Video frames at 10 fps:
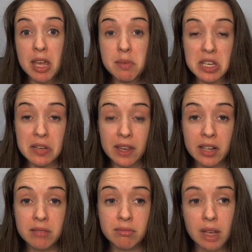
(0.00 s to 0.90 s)
maybe
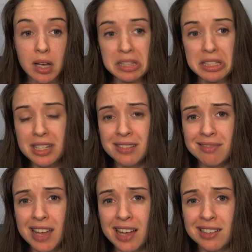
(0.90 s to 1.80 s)
even,
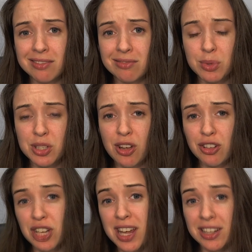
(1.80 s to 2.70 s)
did that
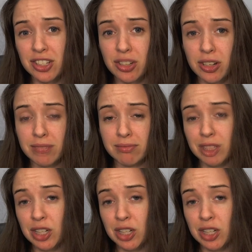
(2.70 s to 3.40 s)
result change?